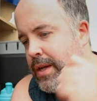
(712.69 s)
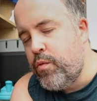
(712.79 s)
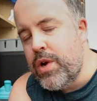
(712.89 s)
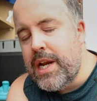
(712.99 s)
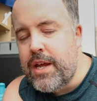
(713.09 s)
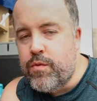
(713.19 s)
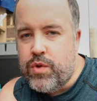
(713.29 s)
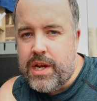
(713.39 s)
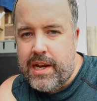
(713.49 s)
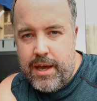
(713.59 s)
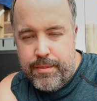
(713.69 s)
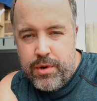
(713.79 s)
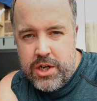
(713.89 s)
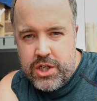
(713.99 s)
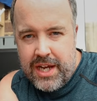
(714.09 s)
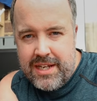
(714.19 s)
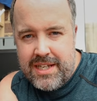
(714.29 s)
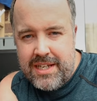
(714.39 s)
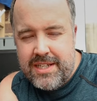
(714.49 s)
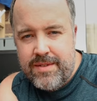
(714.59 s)
I really
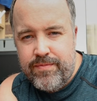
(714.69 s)
appreciate it.